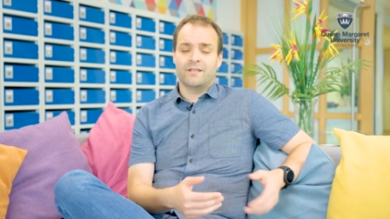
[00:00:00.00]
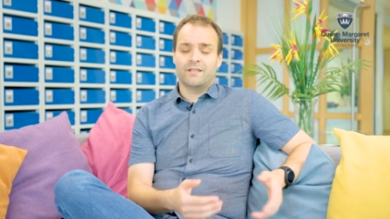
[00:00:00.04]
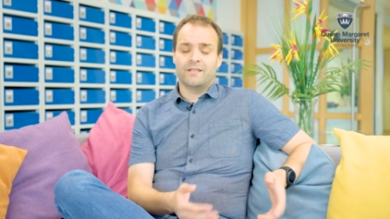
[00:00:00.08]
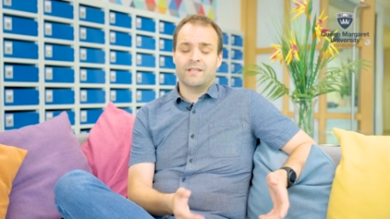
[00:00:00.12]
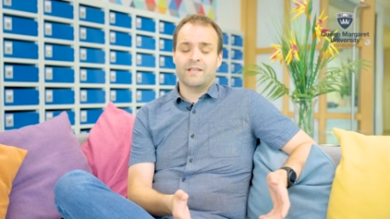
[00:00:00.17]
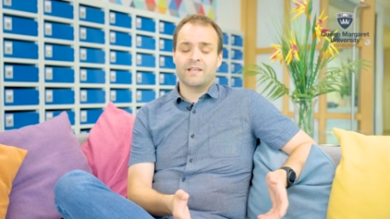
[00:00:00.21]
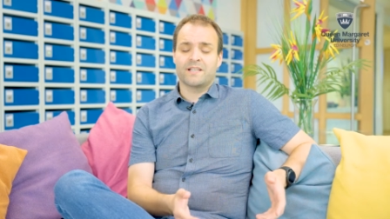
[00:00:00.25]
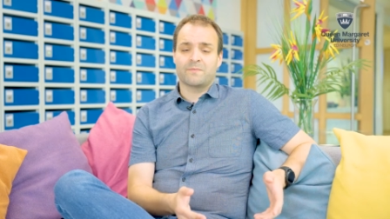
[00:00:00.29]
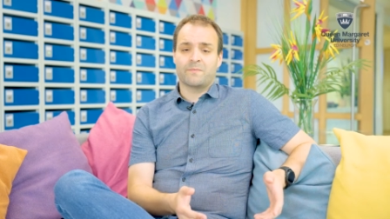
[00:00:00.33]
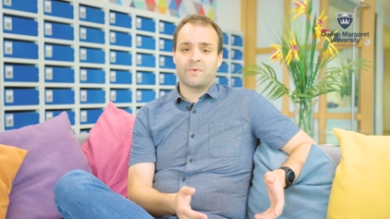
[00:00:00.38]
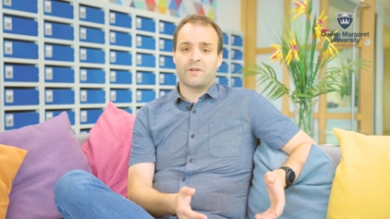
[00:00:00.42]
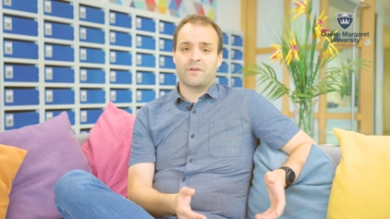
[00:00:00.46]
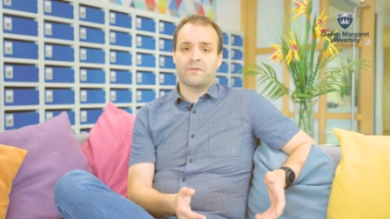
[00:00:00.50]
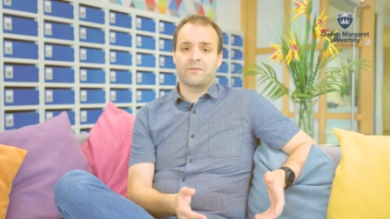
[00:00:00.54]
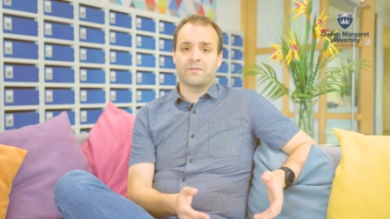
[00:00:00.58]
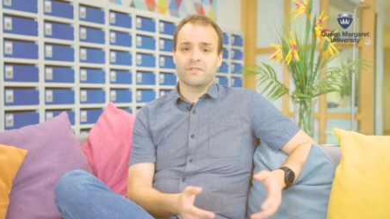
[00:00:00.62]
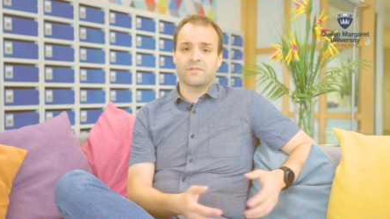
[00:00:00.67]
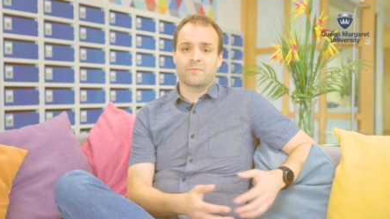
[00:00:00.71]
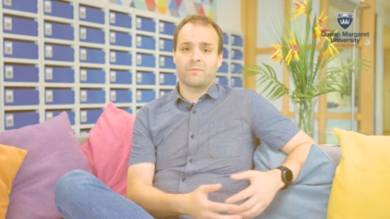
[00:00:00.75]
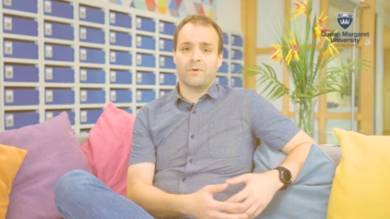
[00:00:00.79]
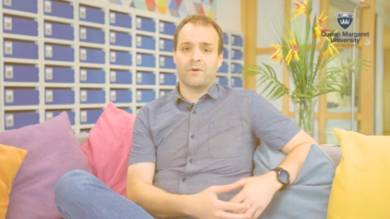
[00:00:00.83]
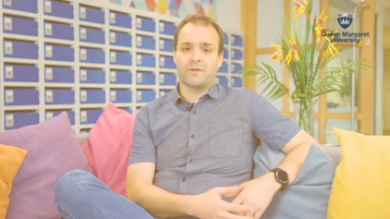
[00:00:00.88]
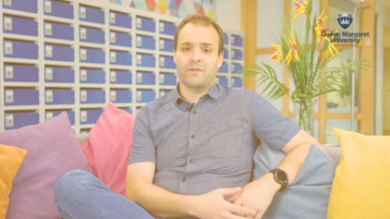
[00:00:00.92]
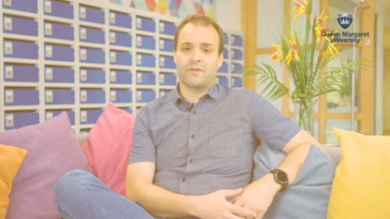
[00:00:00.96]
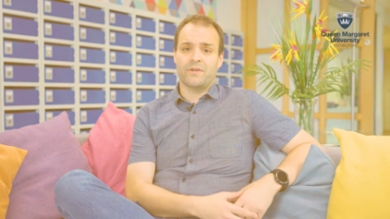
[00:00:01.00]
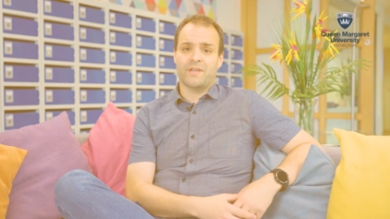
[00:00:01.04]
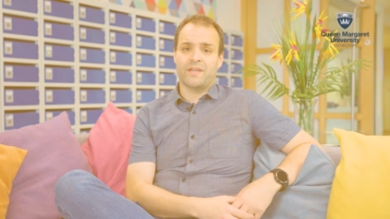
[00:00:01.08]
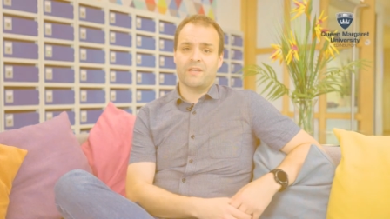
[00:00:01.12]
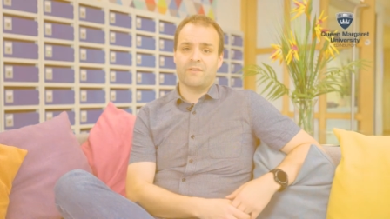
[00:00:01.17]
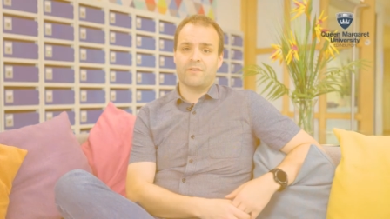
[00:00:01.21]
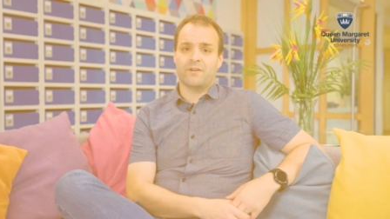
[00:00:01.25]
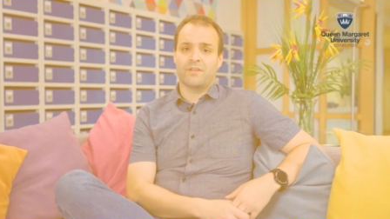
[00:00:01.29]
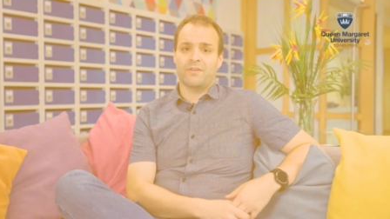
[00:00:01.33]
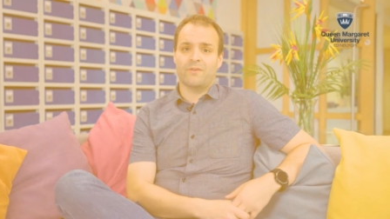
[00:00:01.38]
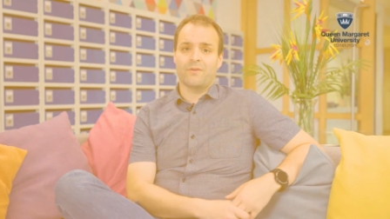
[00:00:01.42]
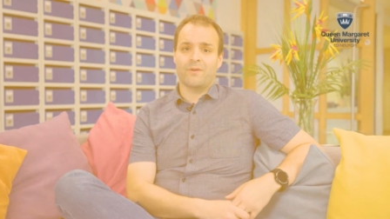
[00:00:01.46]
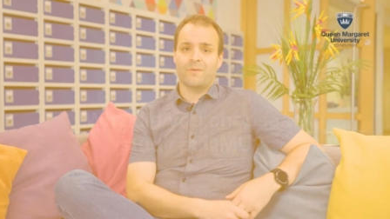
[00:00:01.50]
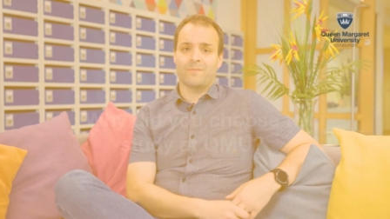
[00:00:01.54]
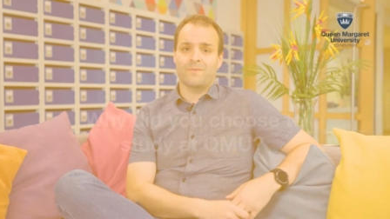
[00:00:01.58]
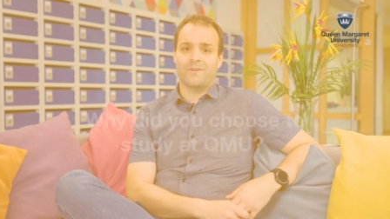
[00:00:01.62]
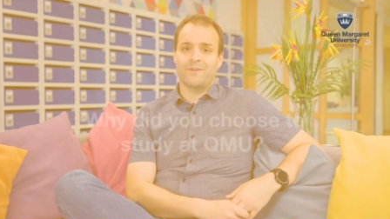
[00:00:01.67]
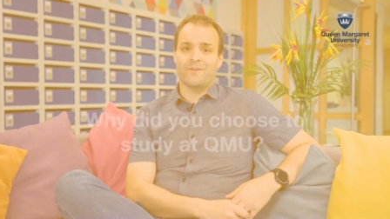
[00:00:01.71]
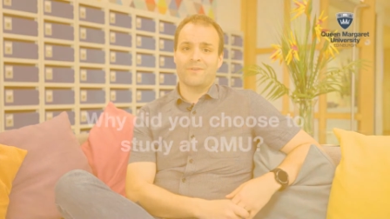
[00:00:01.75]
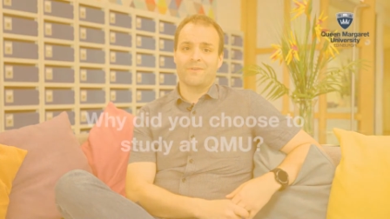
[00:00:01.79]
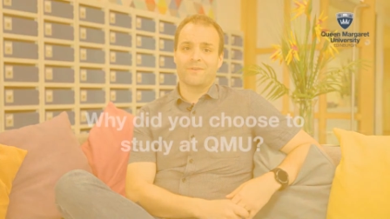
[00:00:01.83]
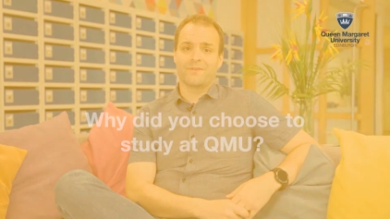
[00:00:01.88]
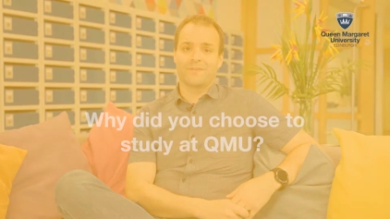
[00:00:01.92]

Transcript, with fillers: the experience while you're here at QMU.